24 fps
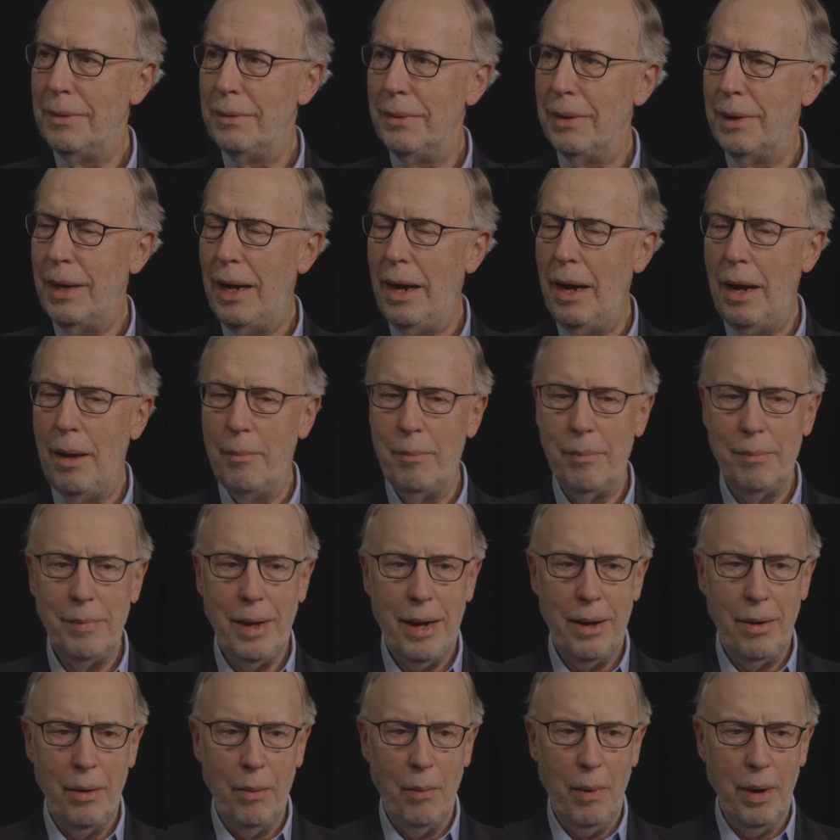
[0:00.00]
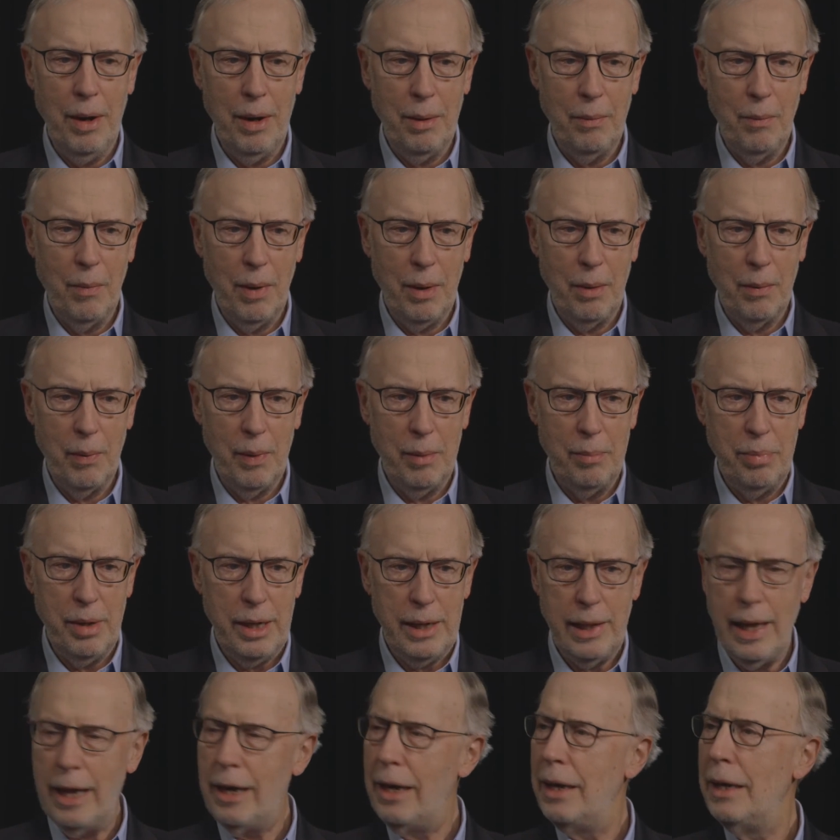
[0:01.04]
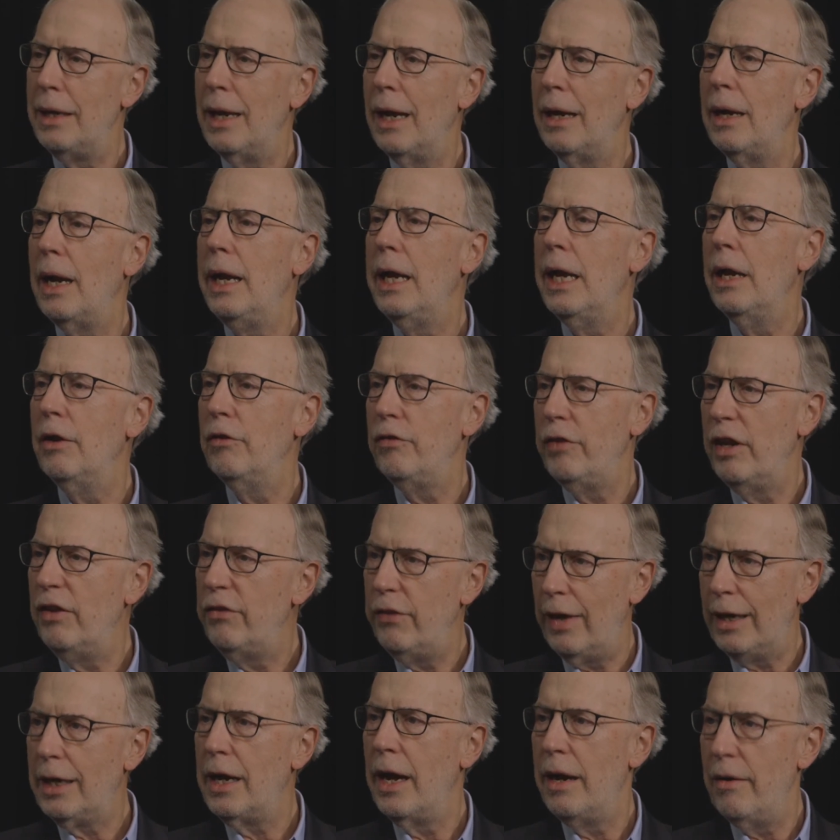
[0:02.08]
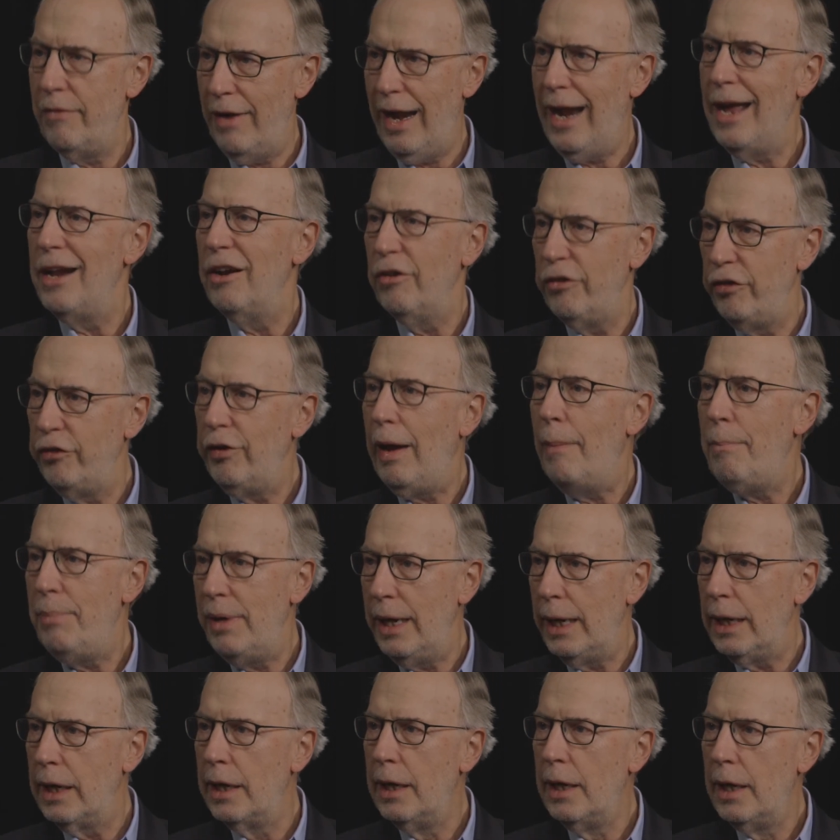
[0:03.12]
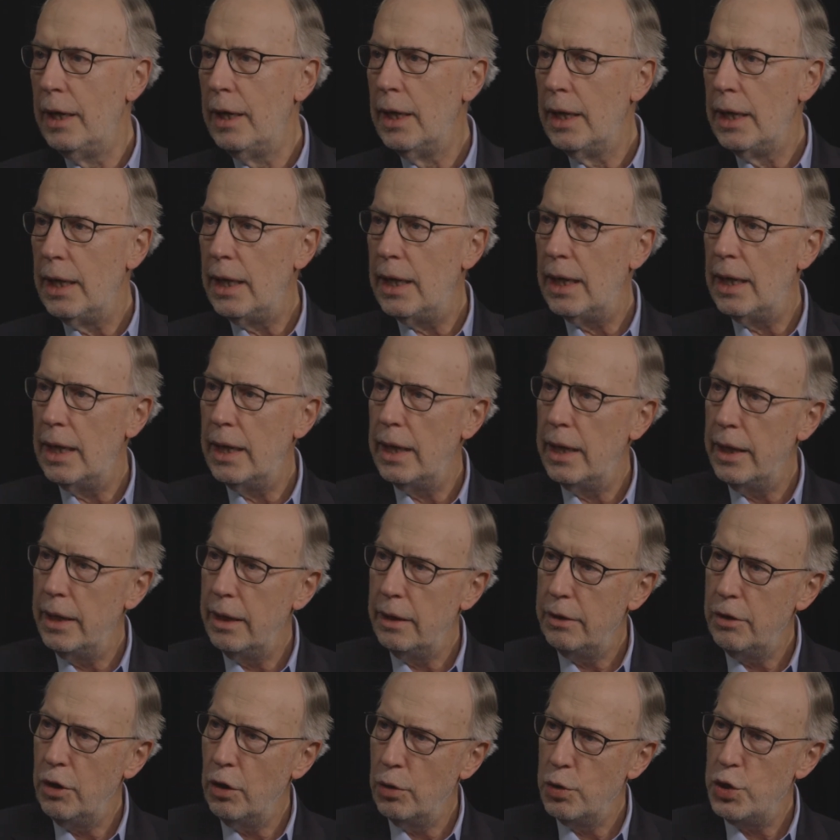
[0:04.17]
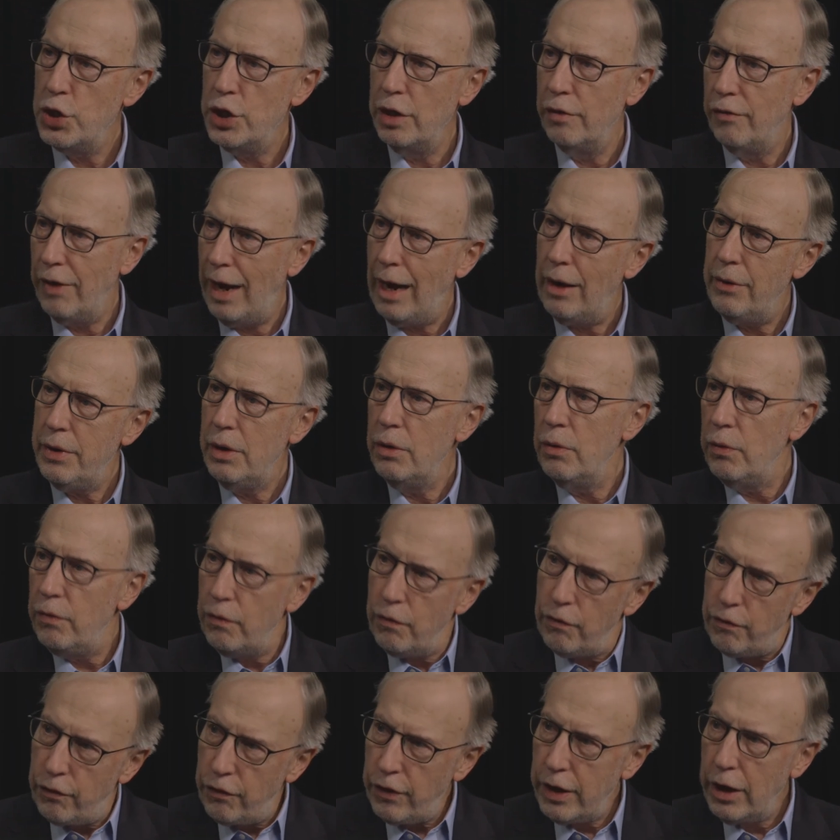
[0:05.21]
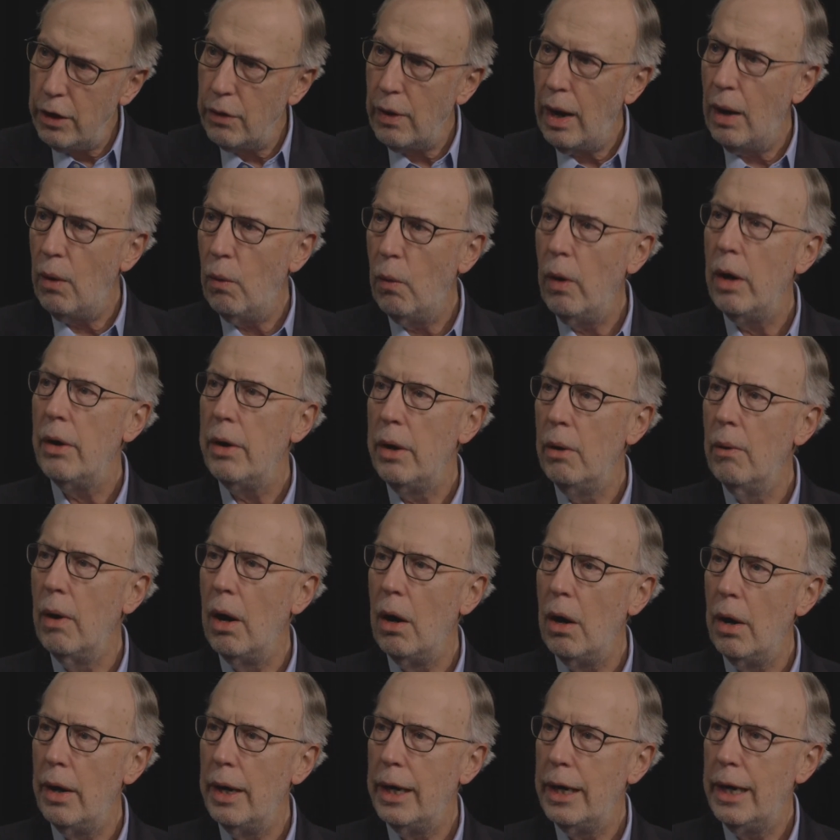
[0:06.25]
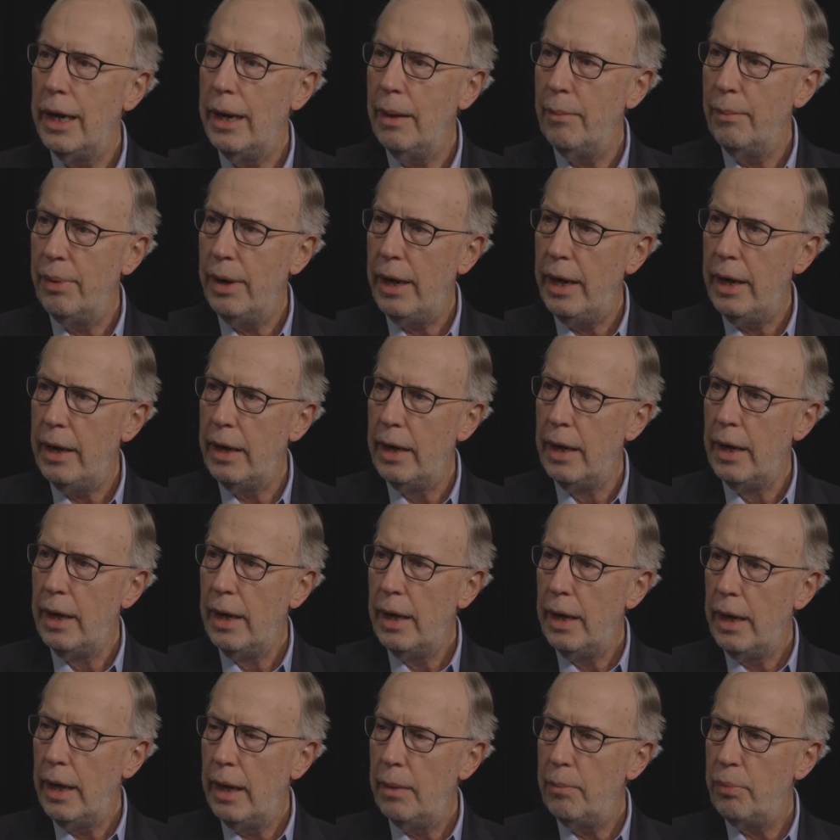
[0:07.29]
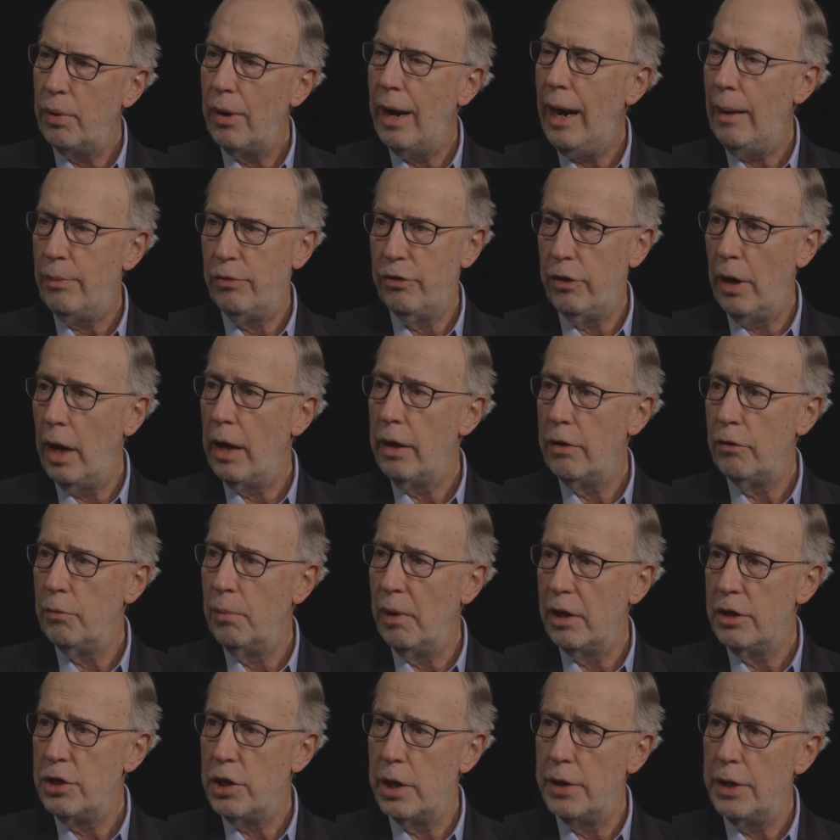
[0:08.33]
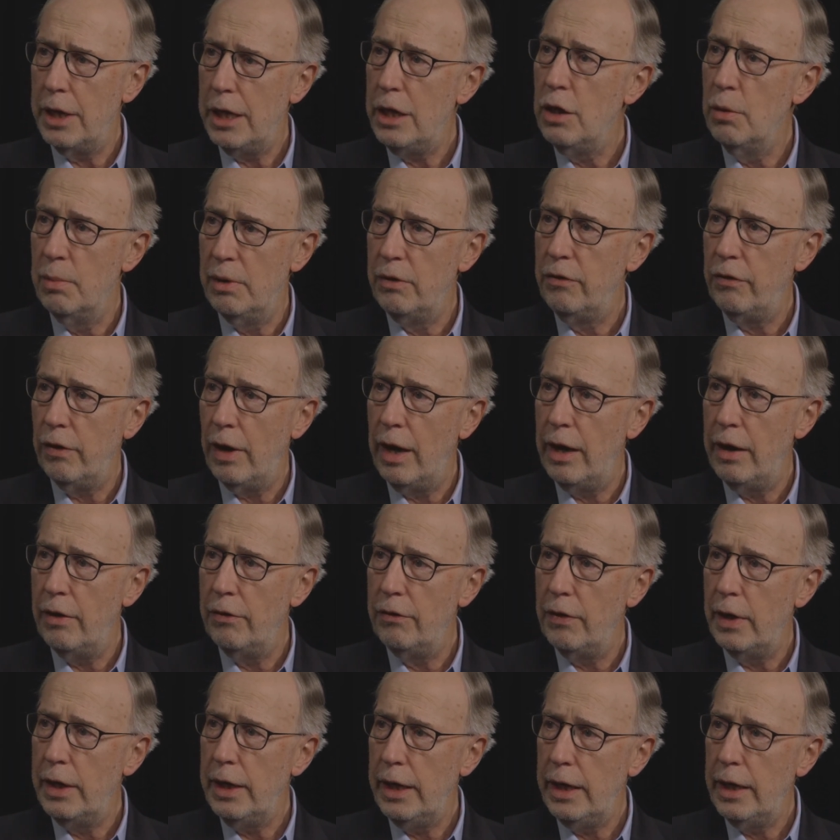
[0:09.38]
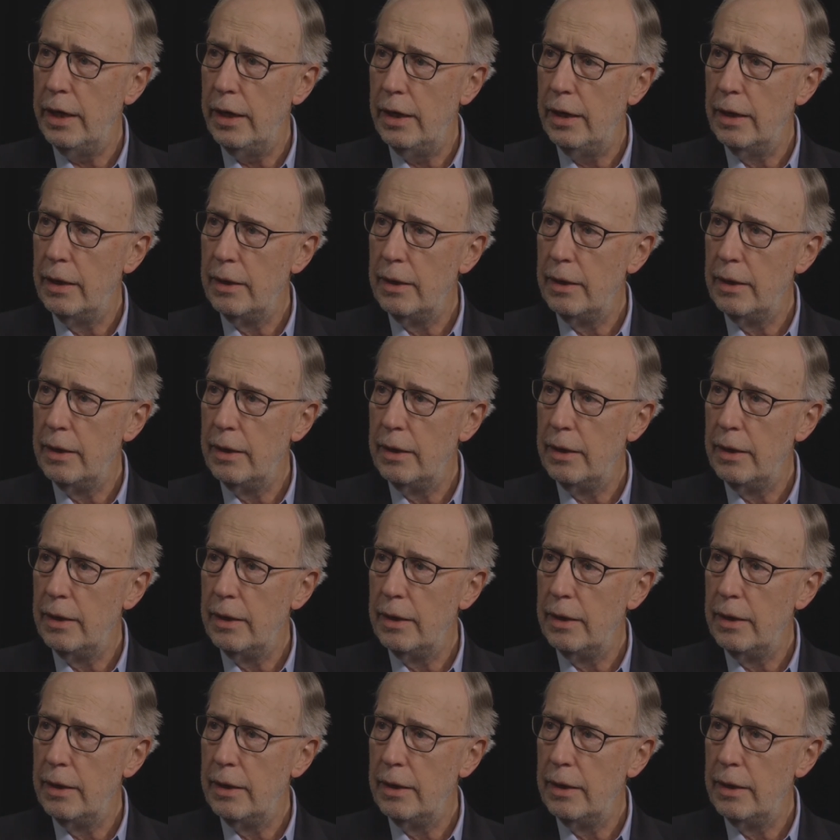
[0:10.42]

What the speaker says: I don't know what it would be, that in a sense that kind of antiseptic notion of how you figure out where you are in a campaign, and perhaps not as much on the human side as they needed.